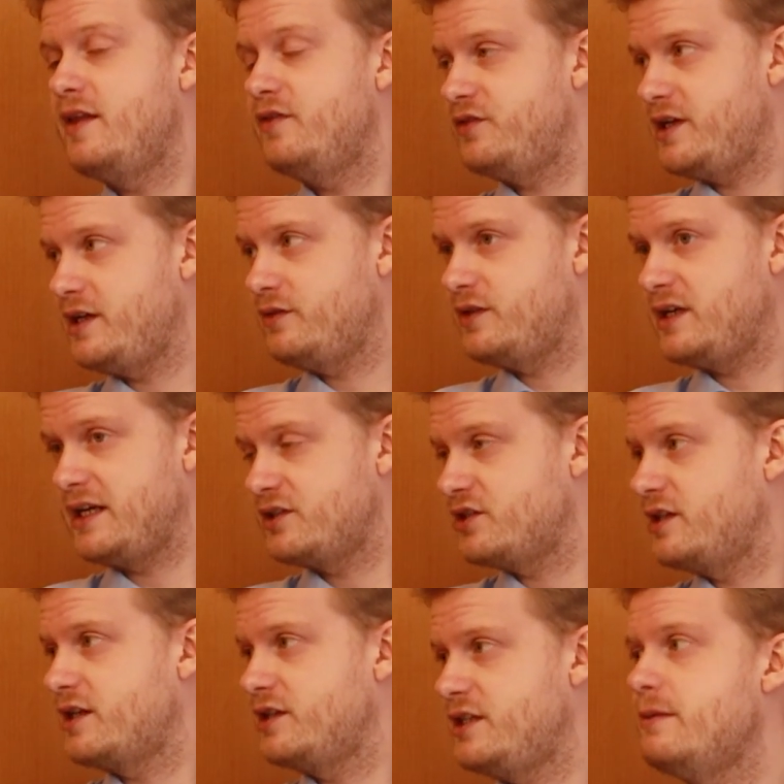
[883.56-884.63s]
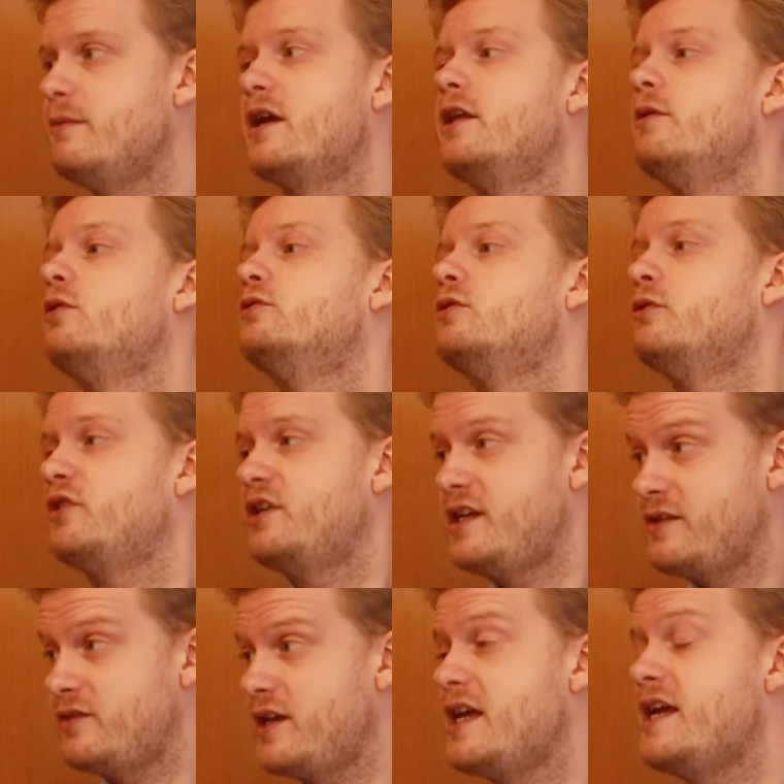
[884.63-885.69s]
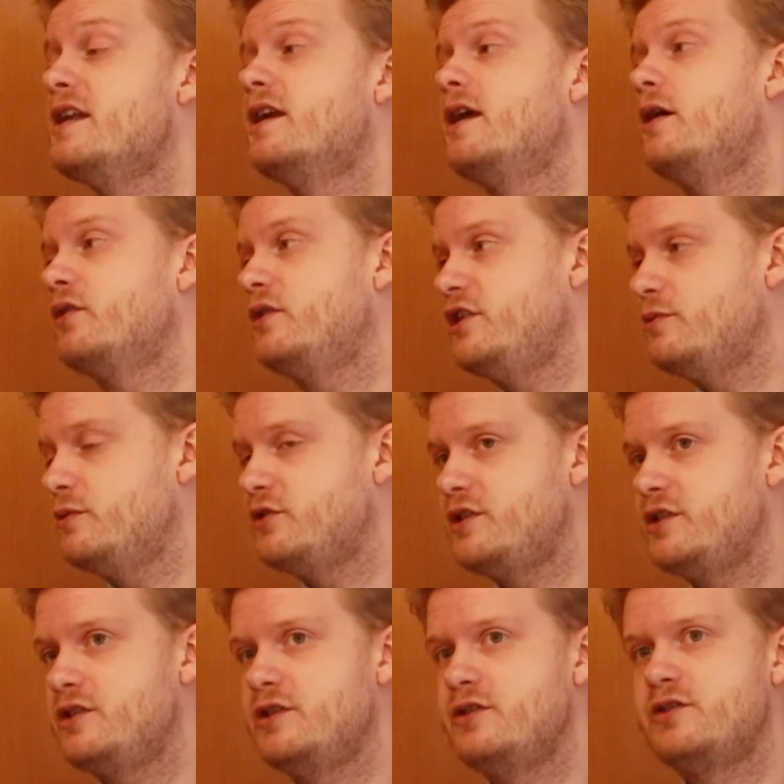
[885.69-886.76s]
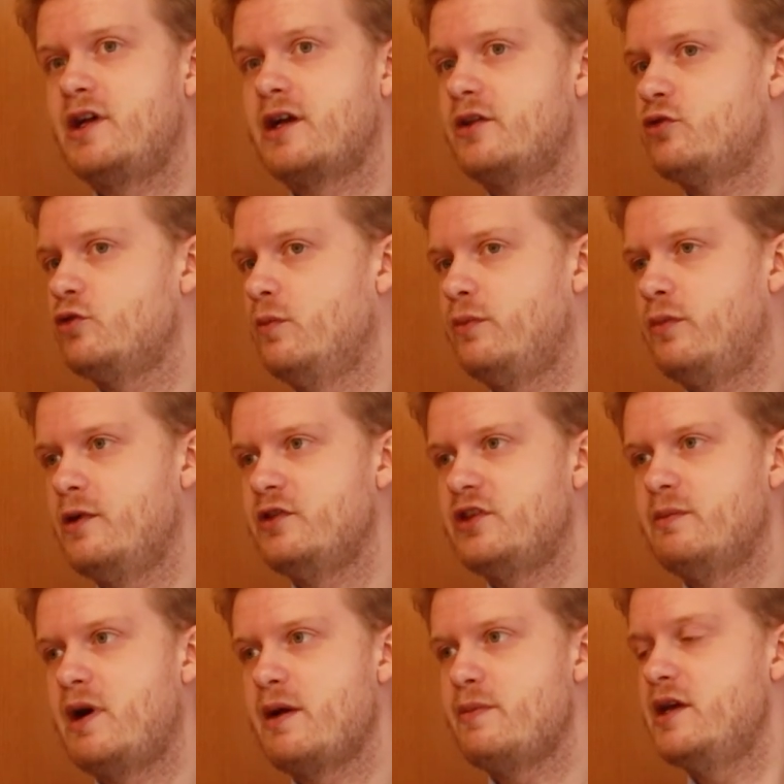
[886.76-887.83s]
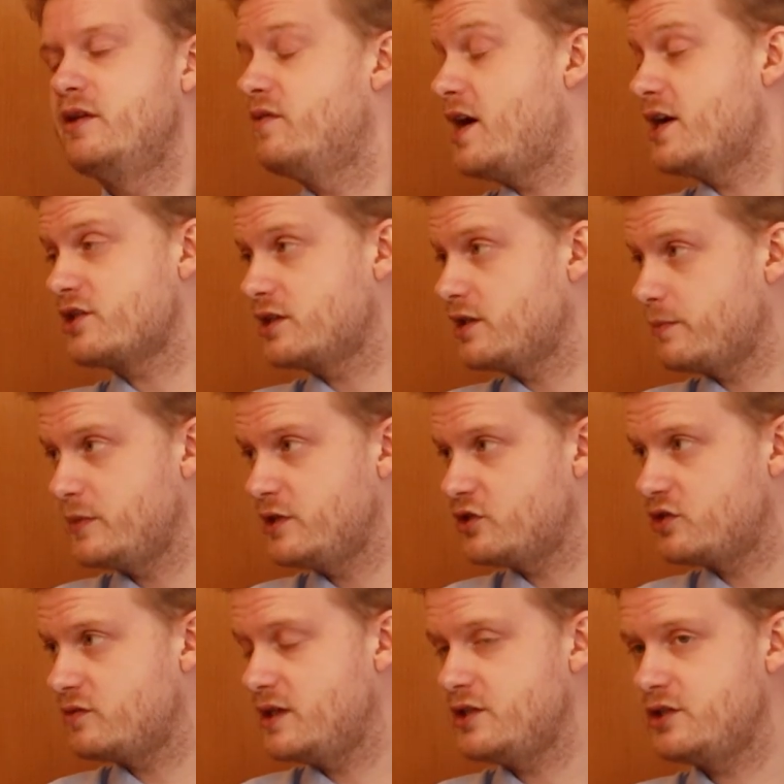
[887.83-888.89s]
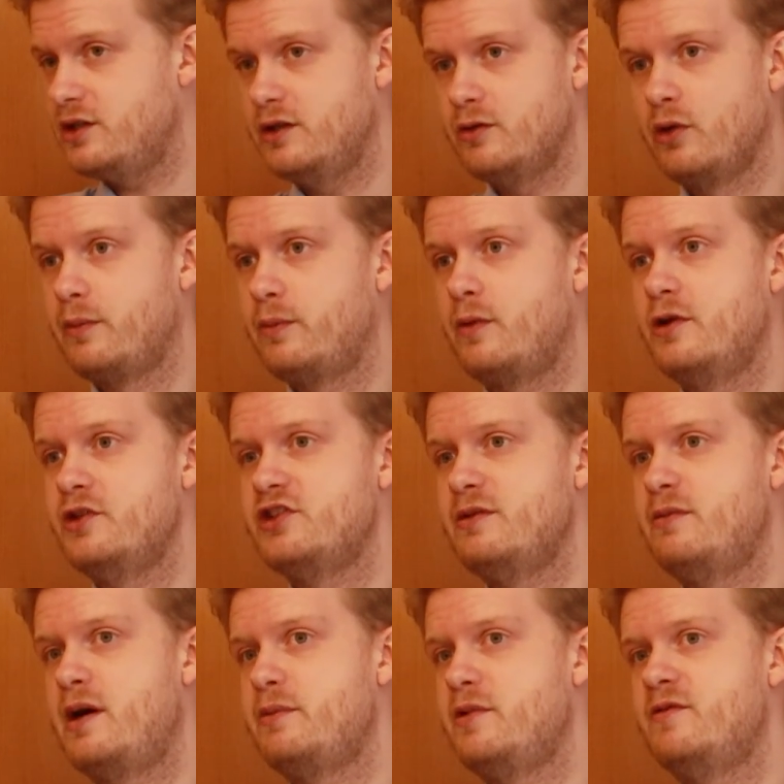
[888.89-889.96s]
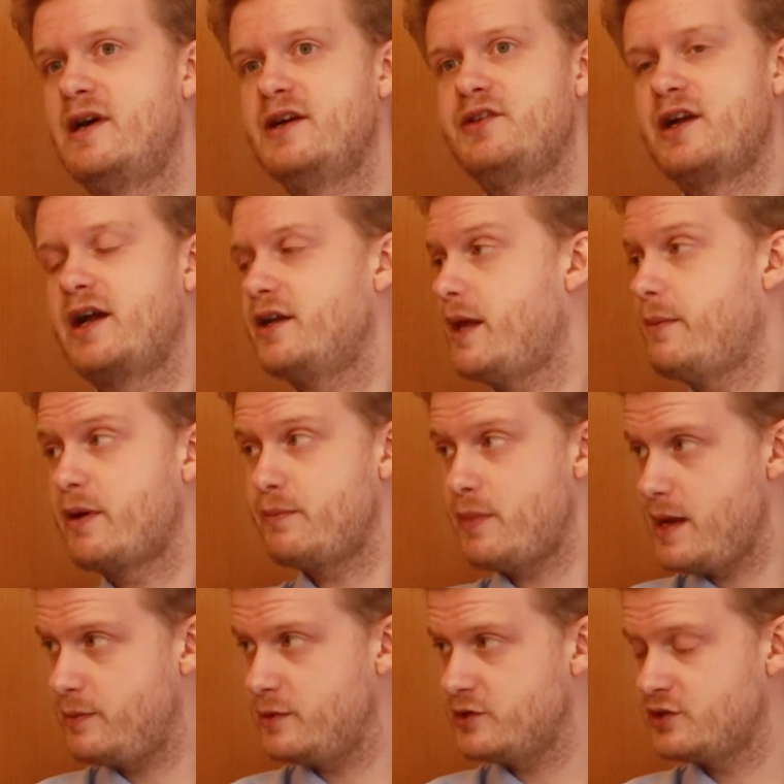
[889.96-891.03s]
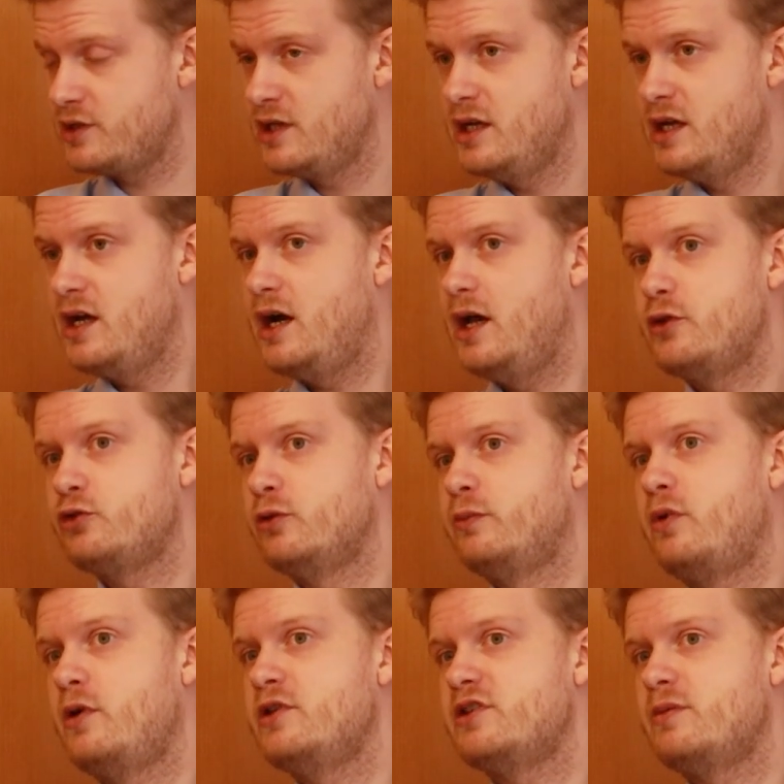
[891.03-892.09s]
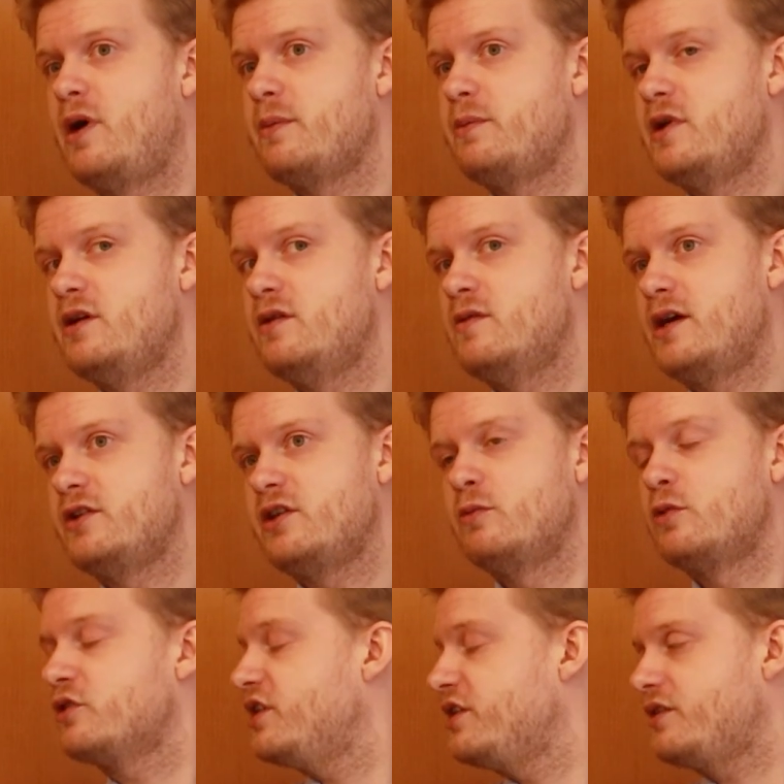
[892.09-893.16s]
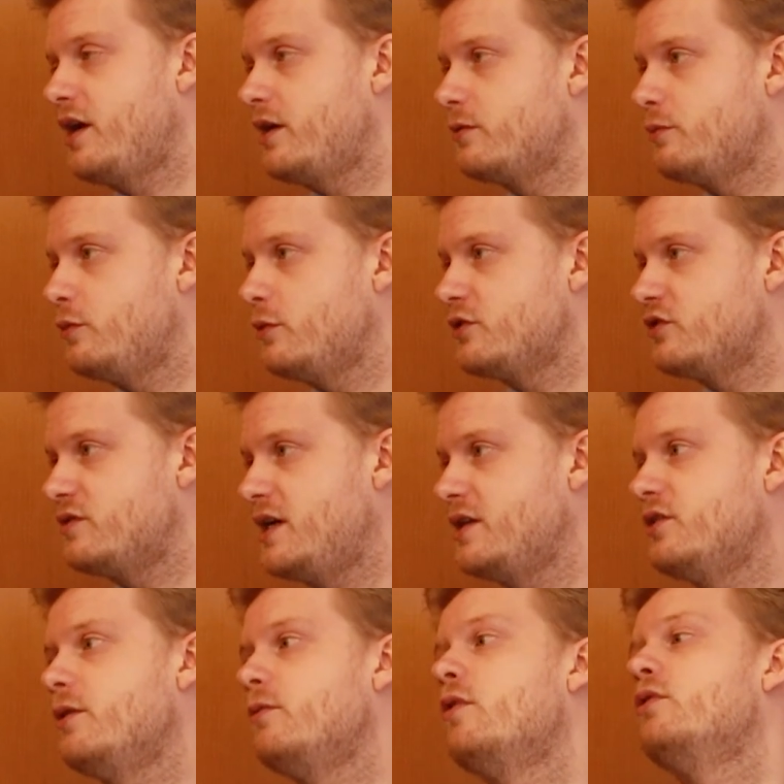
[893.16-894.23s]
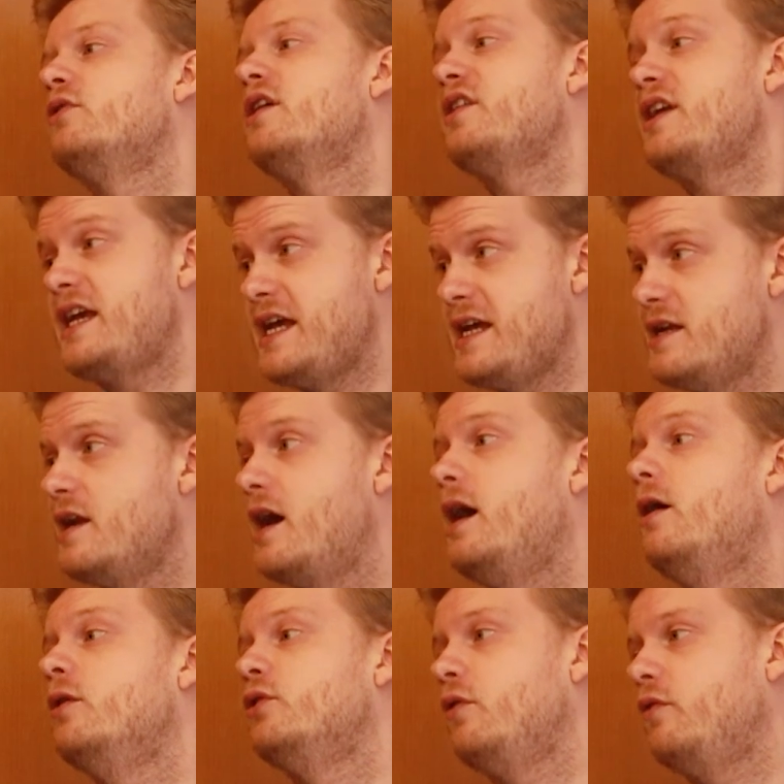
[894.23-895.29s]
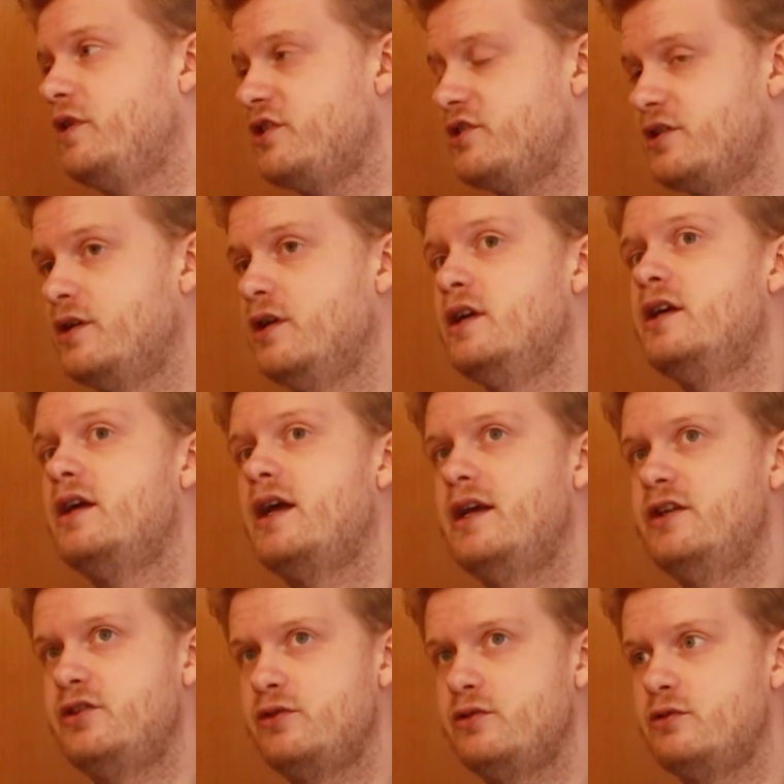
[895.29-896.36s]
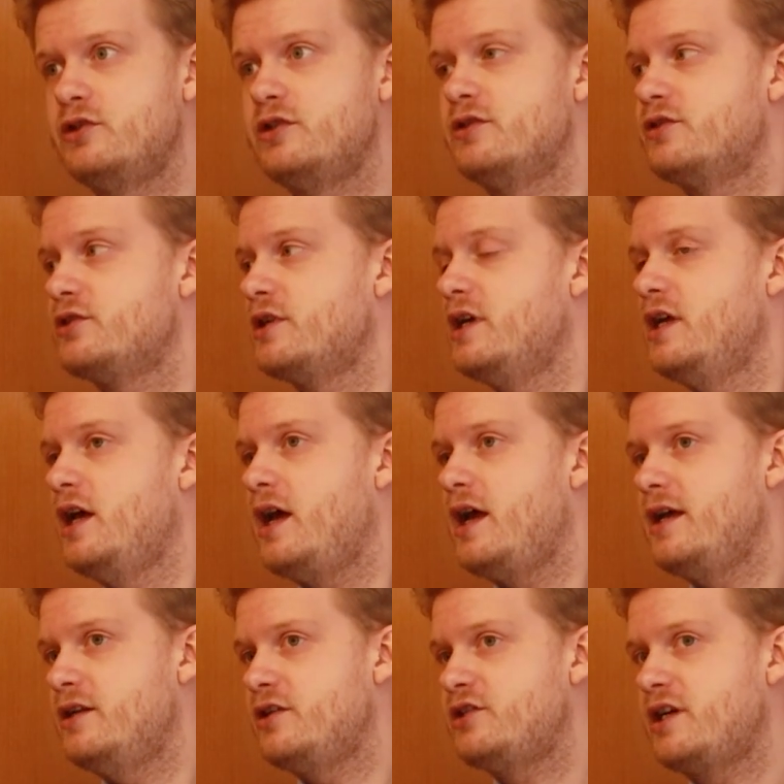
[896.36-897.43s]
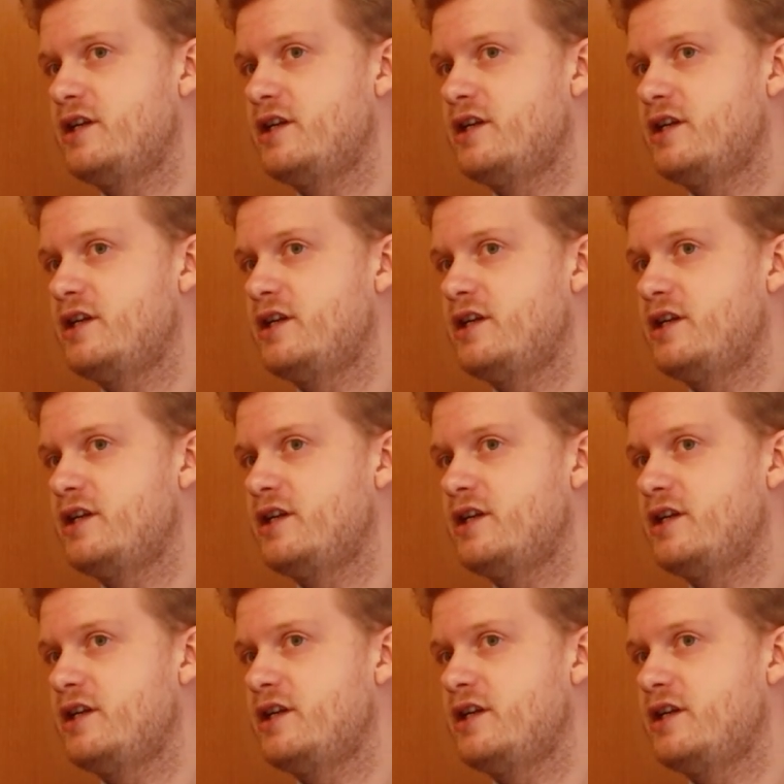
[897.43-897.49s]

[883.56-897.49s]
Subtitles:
and think tanks and academia, they will rotate in and out of these positions. Like at some point they might be advising the administration, at other points they might be writing academic papers, and at some points they might be writing more think tank reports, right? They rotate in and out over these institutions. In the